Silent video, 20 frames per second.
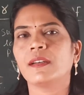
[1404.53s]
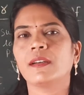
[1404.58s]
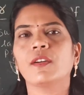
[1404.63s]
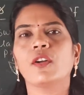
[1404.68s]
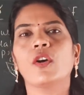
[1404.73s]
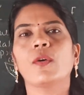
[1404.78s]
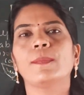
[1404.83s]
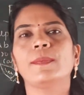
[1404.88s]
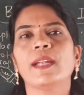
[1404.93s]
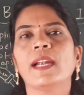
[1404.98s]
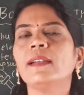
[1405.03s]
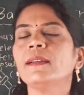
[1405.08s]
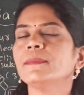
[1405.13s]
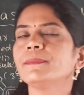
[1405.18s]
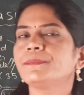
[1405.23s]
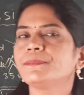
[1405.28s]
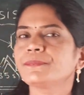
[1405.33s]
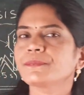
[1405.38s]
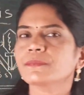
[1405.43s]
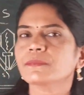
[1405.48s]
of that
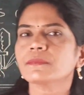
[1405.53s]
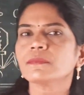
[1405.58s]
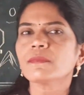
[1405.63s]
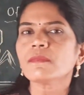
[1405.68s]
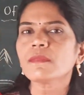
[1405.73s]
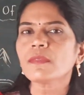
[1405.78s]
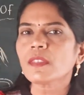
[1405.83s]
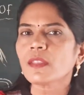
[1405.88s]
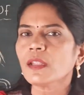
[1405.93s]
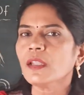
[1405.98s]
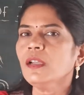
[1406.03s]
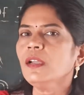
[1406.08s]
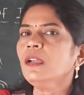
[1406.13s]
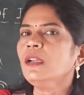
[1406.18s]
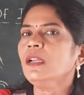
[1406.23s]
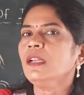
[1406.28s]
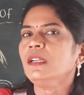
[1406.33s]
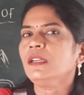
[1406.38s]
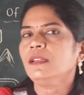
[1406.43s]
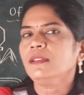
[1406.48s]

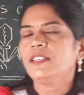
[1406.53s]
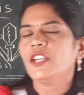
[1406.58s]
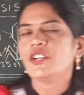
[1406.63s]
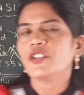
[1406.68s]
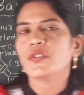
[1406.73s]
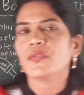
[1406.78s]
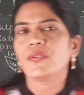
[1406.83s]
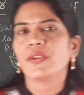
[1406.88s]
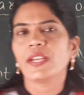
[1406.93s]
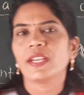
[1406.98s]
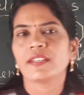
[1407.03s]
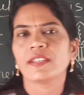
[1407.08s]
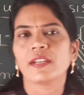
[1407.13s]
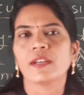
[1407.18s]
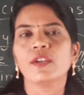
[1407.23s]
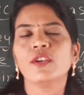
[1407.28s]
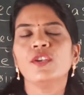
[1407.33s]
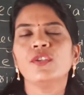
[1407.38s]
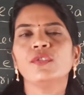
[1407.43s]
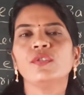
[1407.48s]
centrifugation.
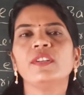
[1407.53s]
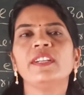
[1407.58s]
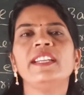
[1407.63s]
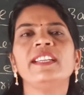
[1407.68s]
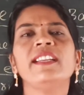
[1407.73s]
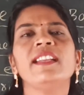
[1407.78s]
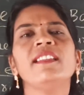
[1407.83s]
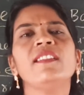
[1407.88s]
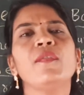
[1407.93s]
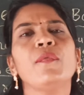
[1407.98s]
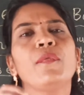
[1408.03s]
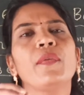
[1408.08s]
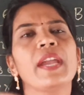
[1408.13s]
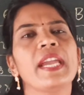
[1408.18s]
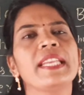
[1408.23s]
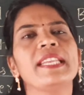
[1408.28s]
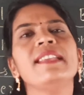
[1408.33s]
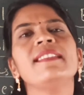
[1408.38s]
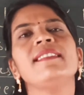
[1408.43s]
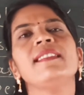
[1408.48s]
So it is
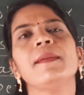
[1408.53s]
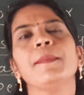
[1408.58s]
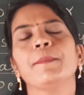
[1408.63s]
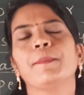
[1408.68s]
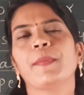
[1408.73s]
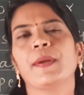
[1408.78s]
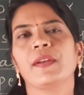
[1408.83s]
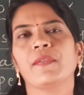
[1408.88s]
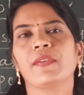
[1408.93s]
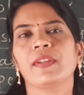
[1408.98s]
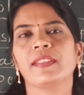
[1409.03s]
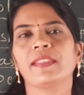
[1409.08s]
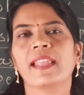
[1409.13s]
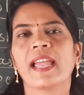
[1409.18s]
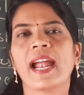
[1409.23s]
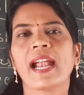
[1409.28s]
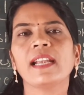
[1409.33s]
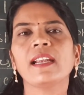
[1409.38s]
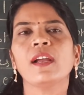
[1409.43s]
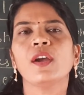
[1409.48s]
very simple one,
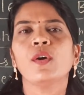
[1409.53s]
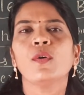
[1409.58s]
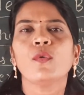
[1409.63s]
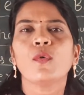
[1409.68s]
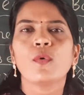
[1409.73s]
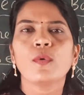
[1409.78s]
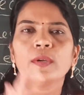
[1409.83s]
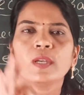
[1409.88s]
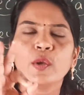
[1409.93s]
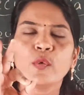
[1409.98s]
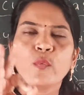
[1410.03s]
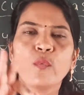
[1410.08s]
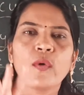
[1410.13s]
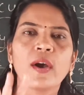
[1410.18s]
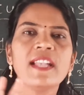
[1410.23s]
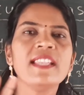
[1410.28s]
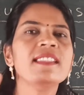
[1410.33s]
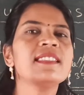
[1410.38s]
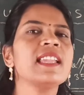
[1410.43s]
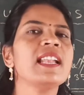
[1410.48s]
that only
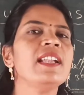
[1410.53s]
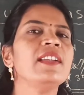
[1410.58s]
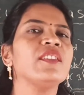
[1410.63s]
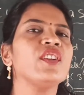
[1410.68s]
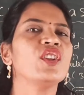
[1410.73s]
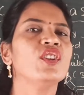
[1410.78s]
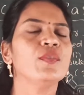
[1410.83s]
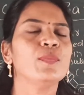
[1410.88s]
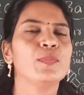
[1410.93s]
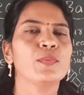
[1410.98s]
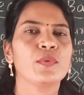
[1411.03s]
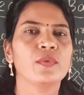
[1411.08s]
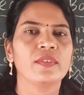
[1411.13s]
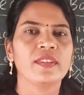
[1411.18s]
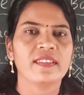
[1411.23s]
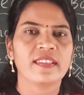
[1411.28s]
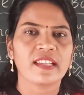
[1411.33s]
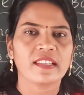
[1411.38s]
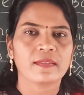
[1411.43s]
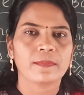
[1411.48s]
one sentence proves
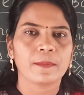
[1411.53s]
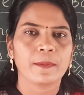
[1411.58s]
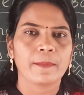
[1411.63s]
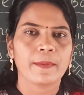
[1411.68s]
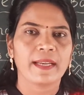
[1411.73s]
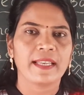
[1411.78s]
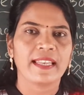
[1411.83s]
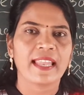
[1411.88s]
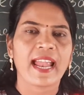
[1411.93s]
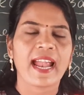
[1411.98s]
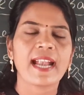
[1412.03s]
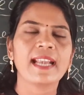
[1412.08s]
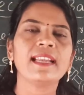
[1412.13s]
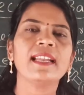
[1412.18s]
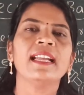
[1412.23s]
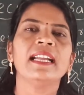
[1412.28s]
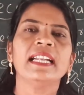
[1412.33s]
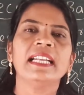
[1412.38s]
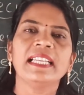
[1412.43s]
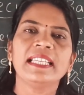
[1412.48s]
this experiment, that
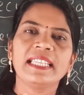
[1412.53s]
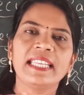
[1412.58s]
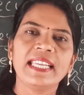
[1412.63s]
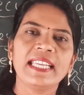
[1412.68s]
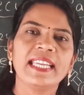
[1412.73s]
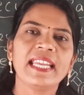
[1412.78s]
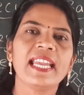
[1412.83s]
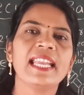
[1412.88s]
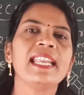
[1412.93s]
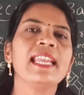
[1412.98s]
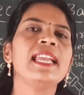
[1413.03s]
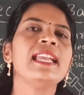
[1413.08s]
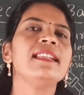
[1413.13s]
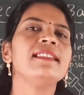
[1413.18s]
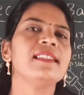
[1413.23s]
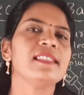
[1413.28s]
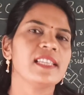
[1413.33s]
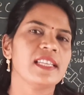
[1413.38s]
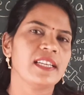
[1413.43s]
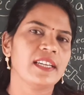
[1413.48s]
DNA is
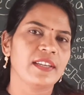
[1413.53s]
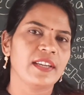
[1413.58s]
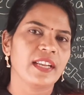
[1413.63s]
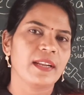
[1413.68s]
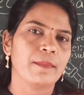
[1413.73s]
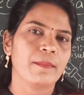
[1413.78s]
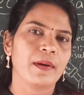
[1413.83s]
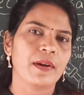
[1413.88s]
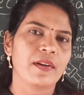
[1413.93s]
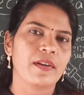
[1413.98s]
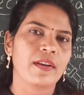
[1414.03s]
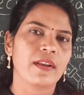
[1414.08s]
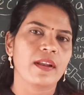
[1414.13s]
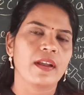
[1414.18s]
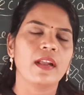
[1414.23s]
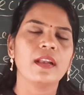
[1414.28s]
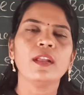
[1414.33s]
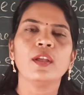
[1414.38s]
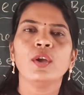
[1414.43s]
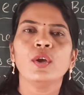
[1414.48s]
the genetic
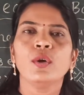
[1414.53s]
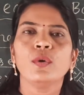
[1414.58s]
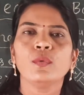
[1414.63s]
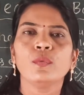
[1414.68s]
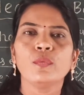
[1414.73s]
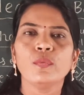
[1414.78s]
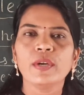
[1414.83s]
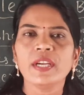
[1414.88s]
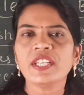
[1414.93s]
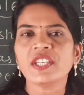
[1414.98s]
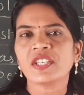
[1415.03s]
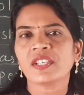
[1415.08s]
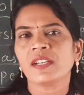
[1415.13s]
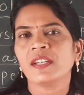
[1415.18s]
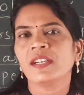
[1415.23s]
material which